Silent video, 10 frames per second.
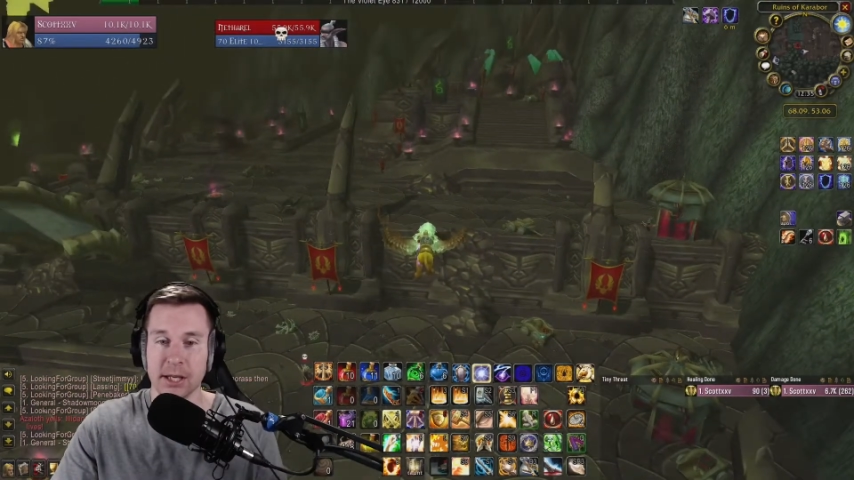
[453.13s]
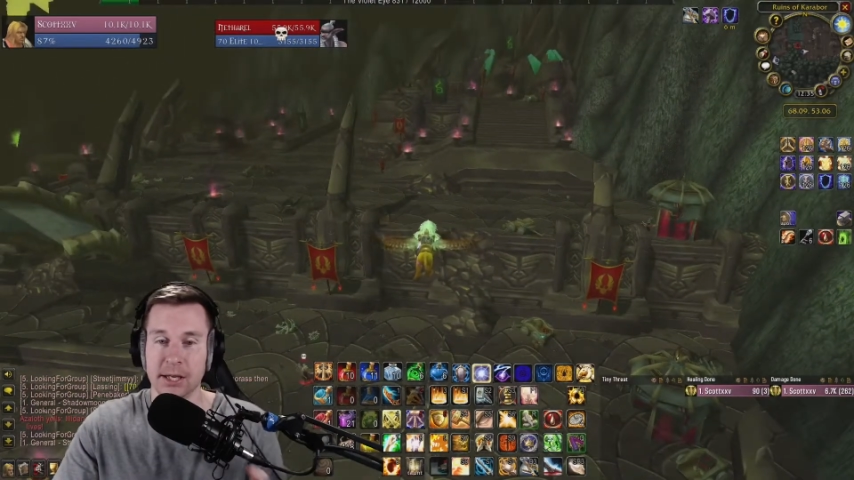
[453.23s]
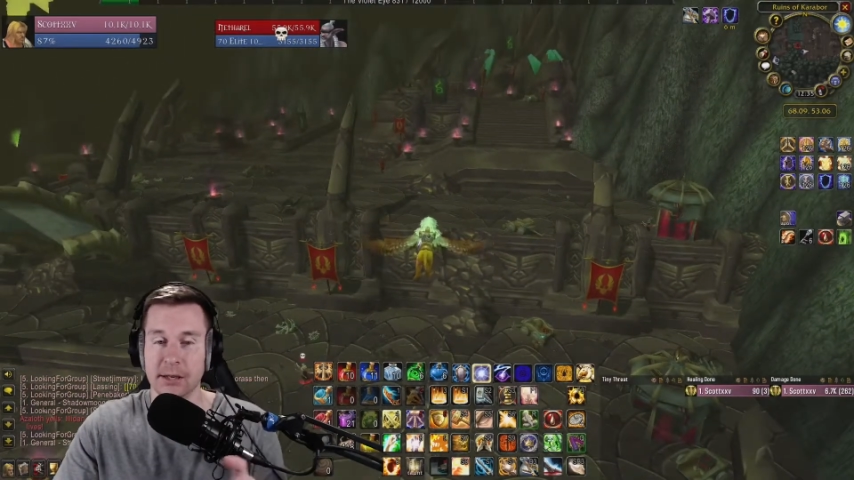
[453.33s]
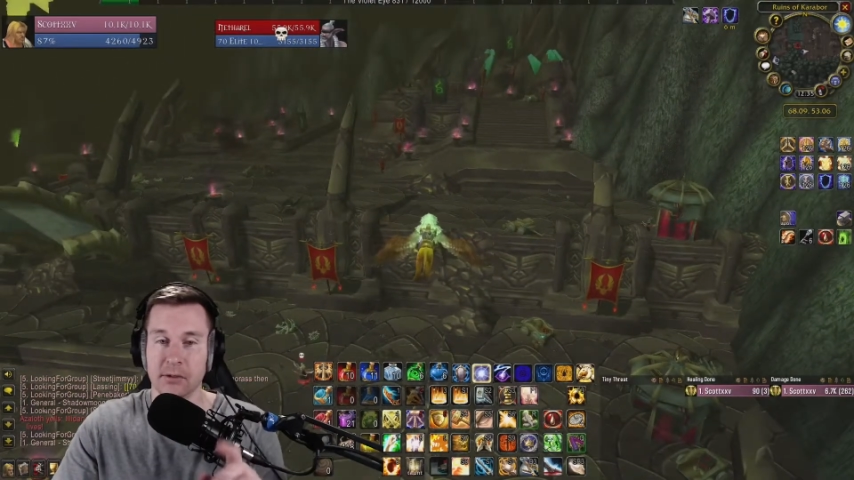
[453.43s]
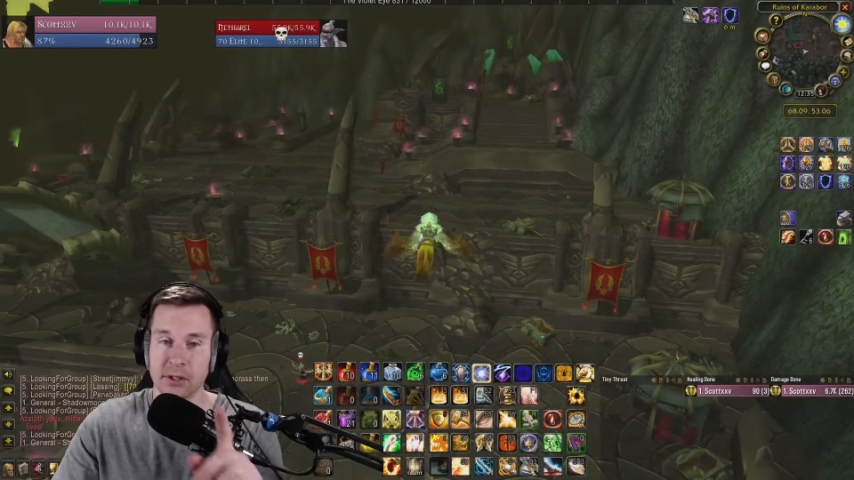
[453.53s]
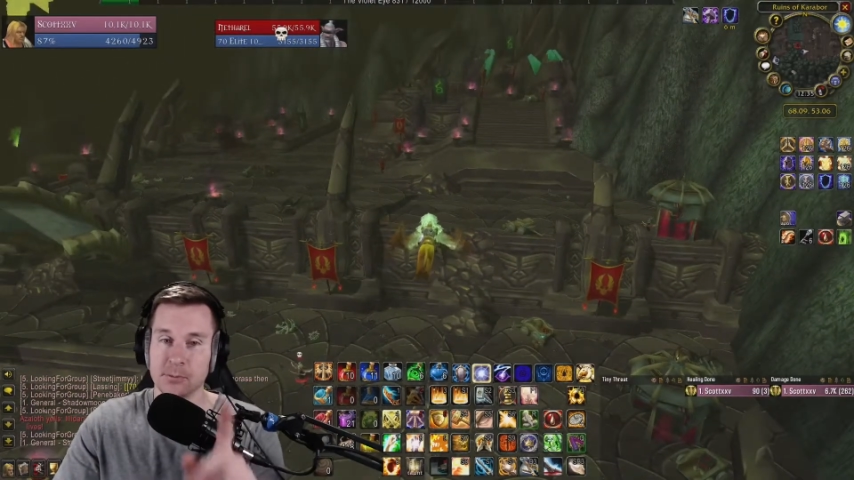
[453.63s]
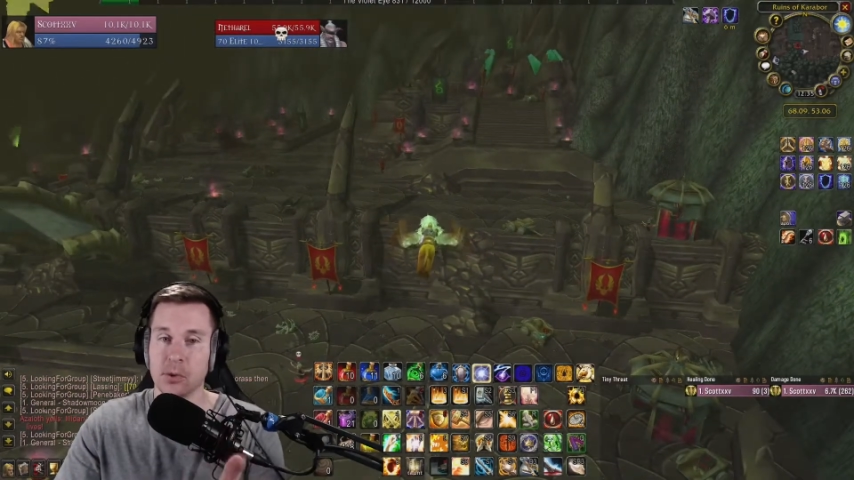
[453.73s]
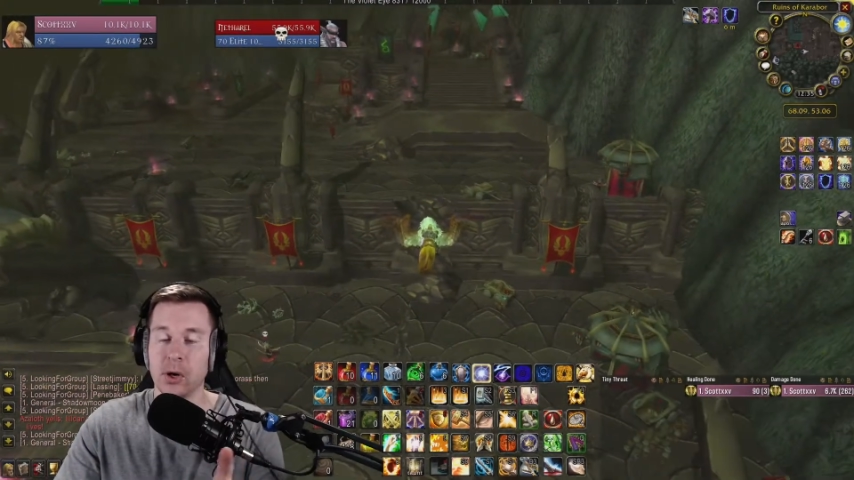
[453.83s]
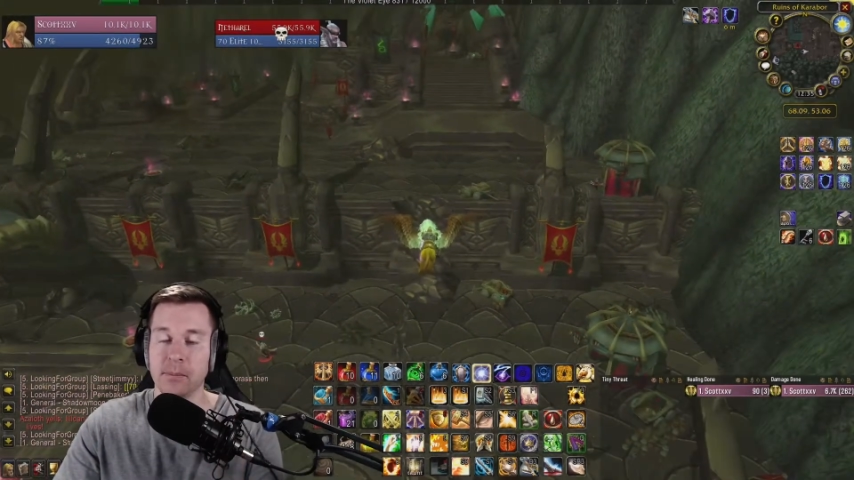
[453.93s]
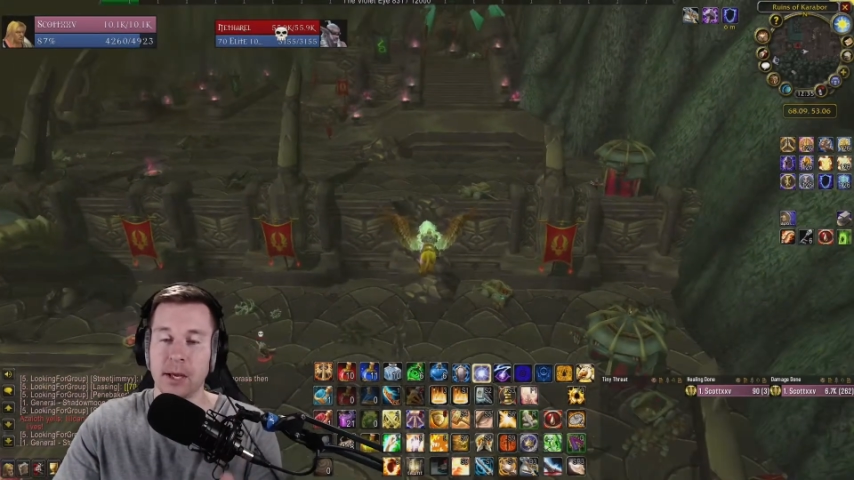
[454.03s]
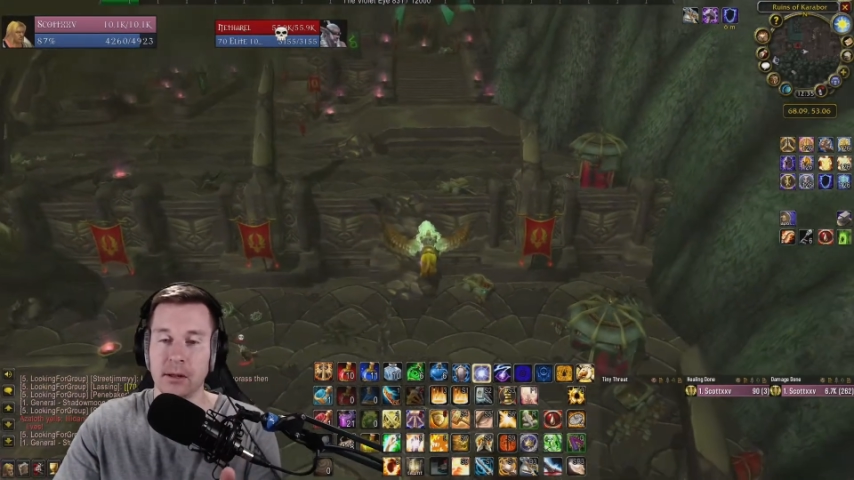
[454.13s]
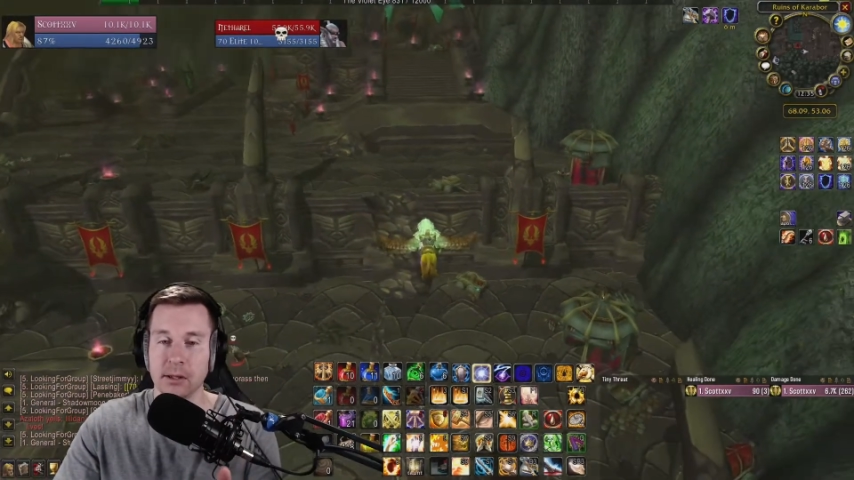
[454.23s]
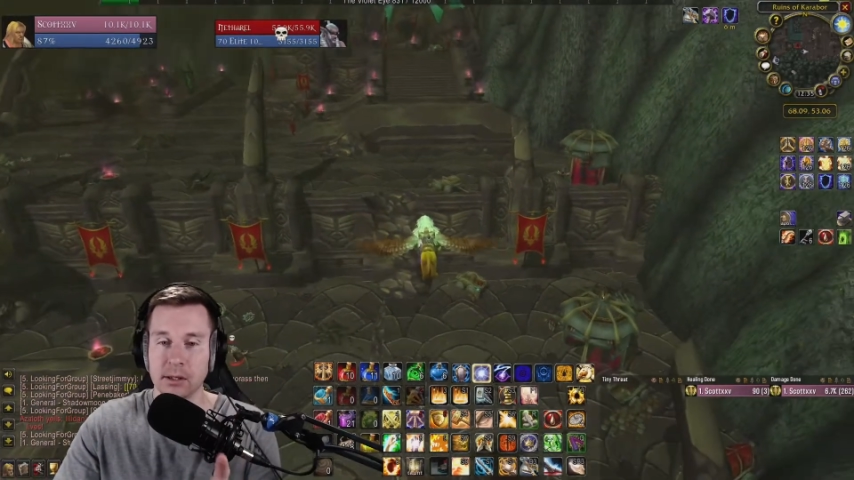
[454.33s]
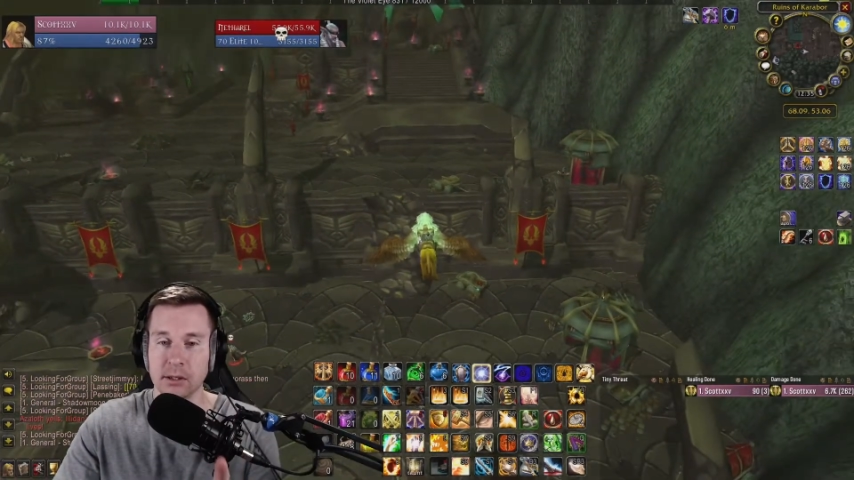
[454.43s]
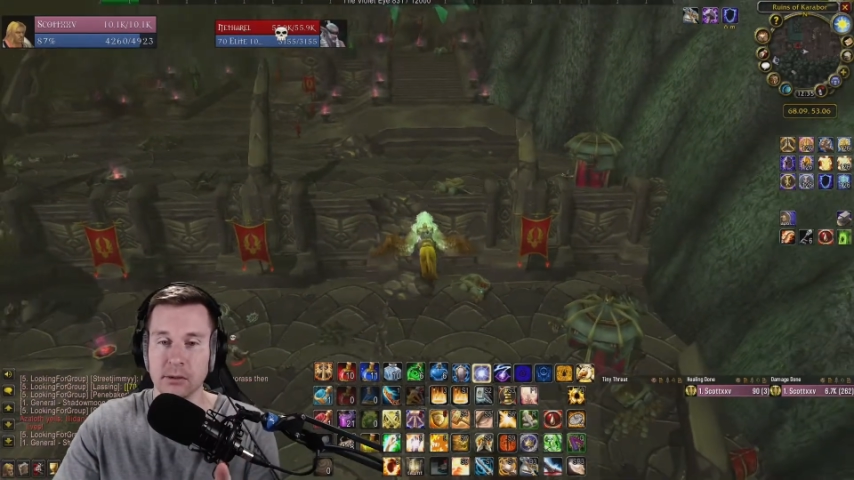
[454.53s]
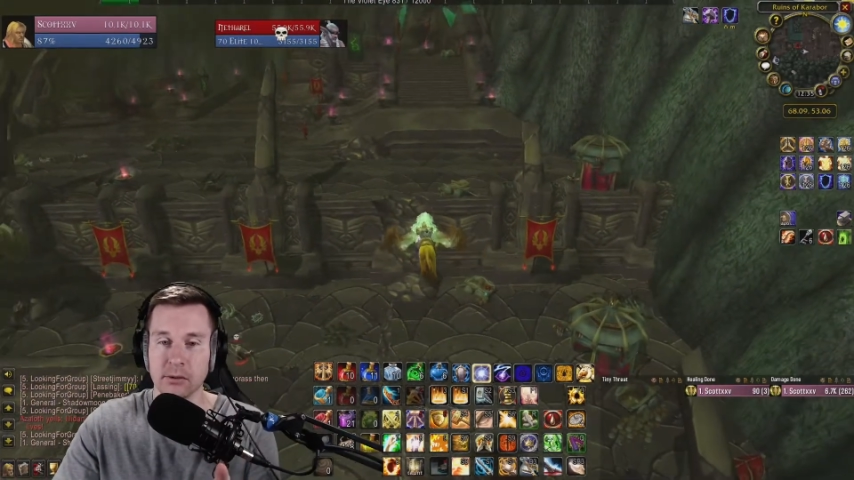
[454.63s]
Now, this prop paladin here